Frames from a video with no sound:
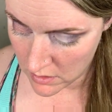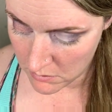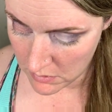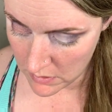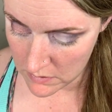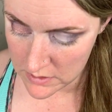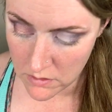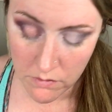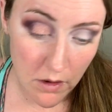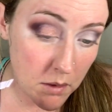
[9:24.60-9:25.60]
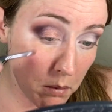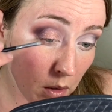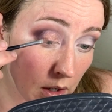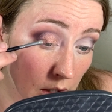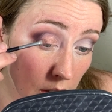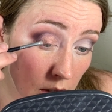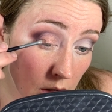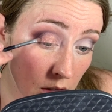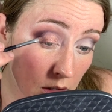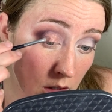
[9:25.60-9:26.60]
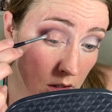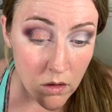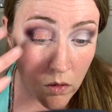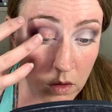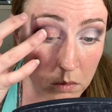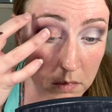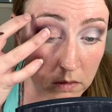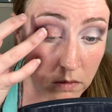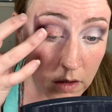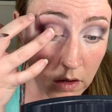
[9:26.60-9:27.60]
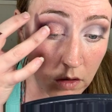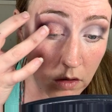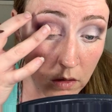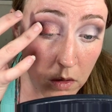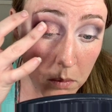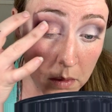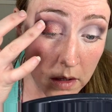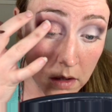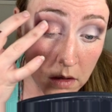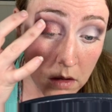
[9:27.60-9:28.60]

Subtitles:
but it was still very pretty. I'm going to have my finger a little bit.